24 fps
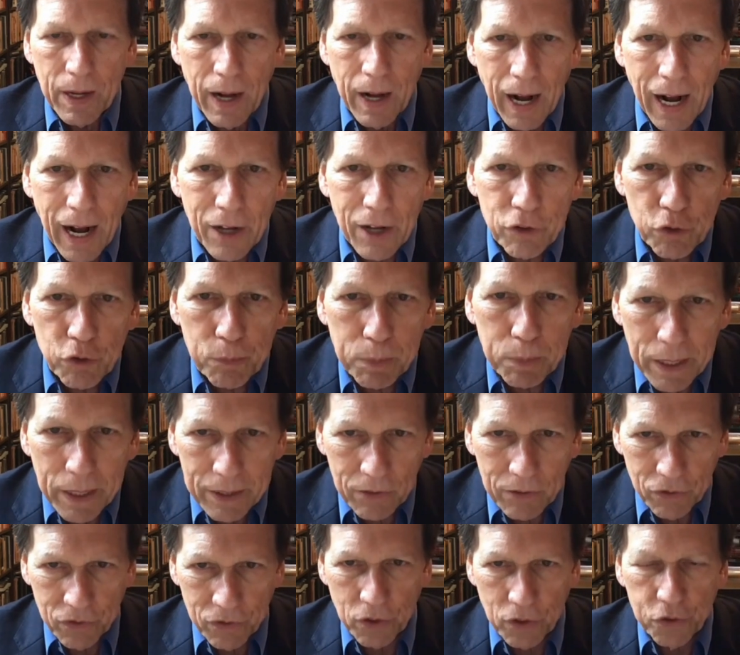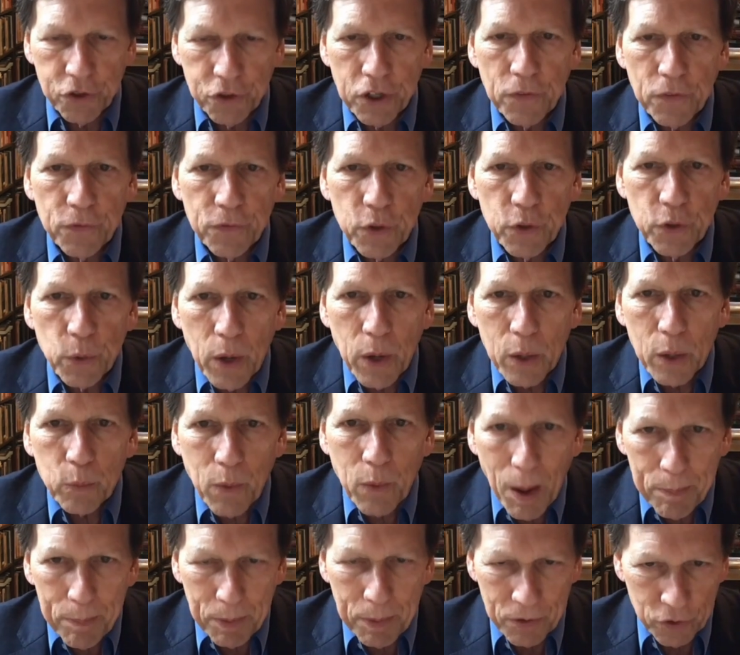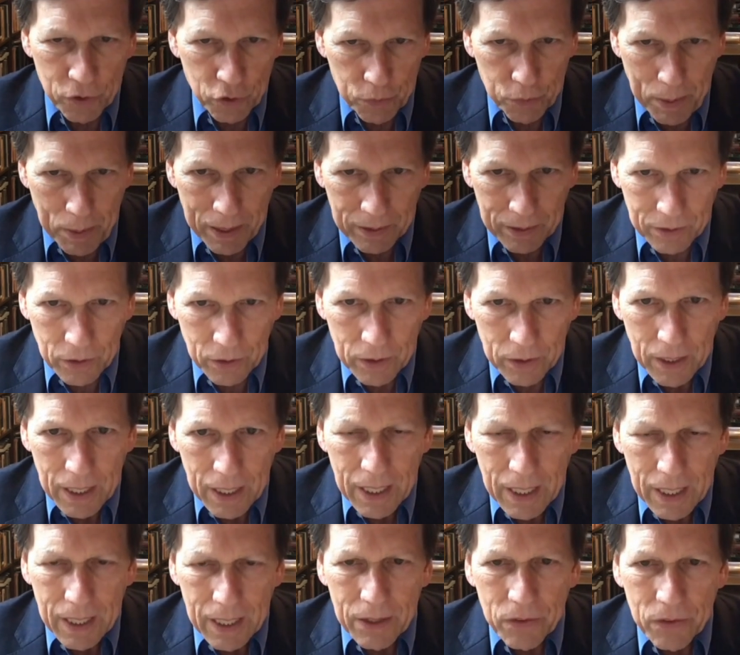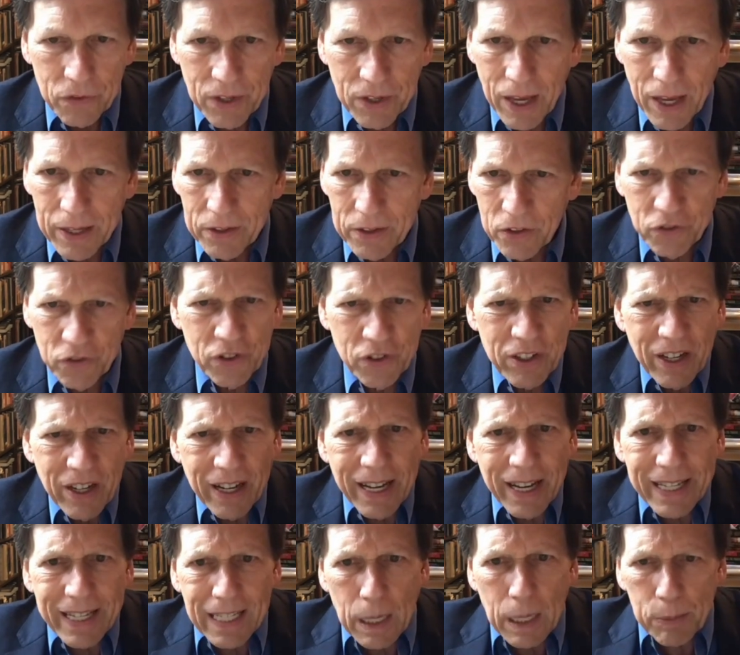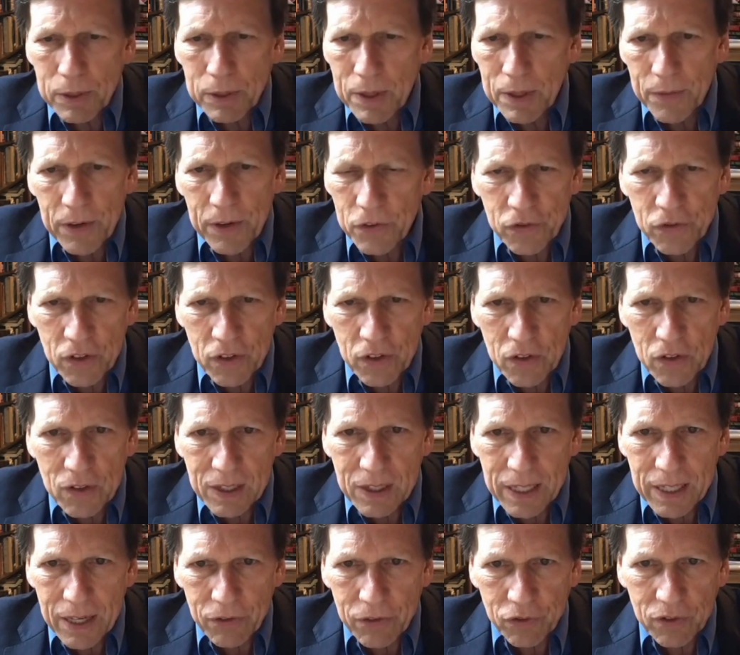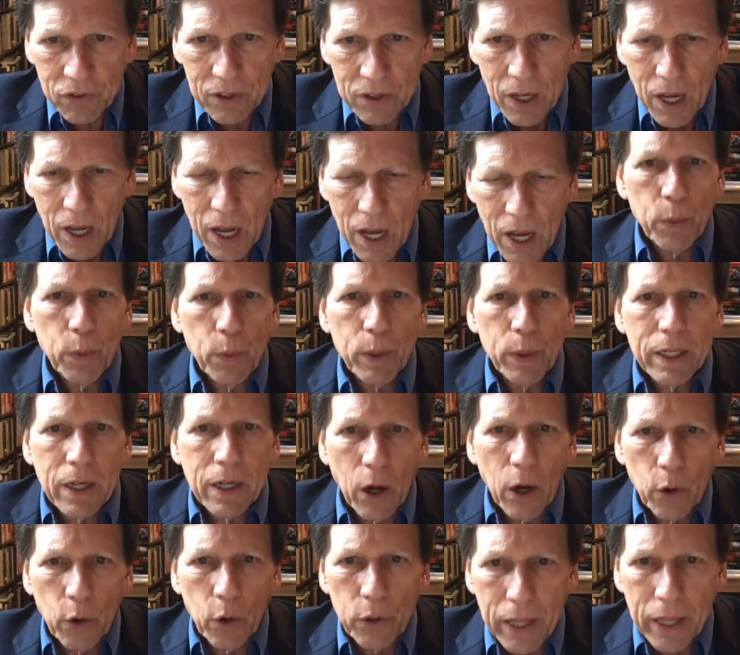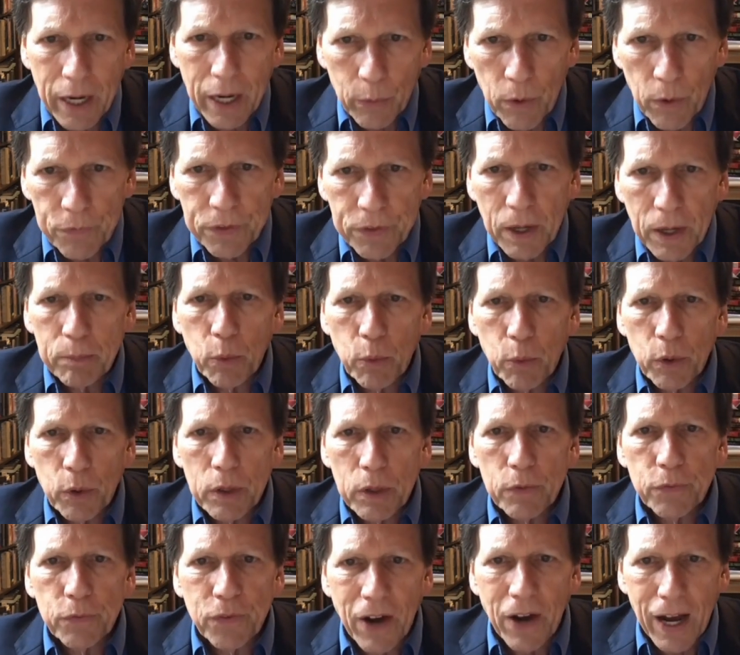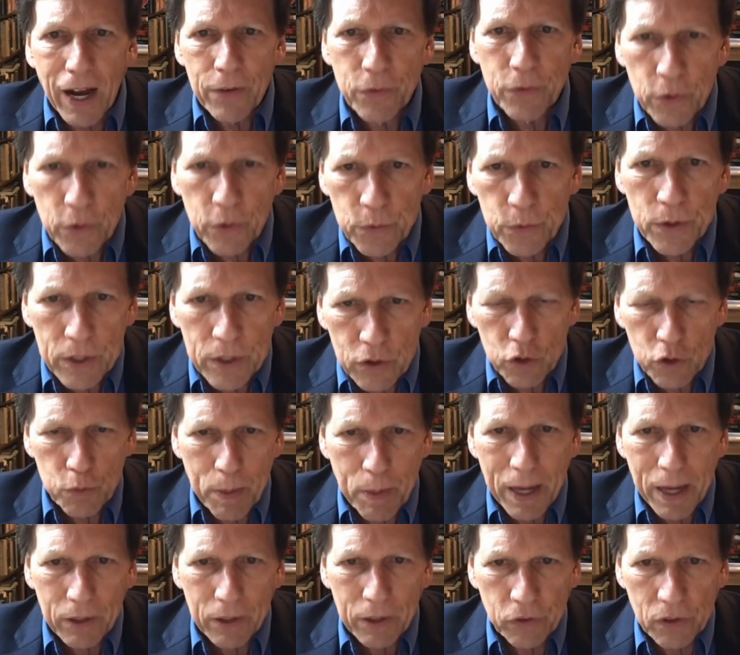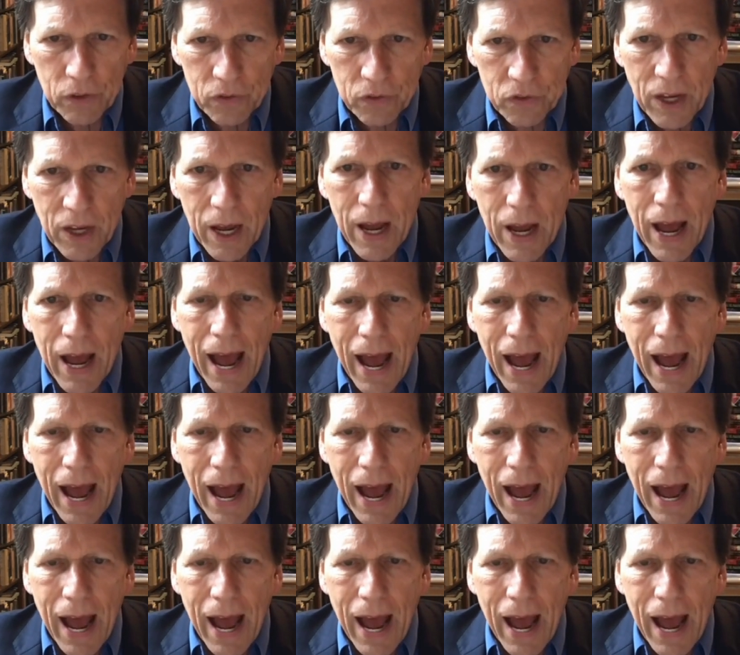Hans Blix, the chief UN weapons inspector, said, the CIA keeps giving us these lists, but we go there. We've done more than 500 inspections.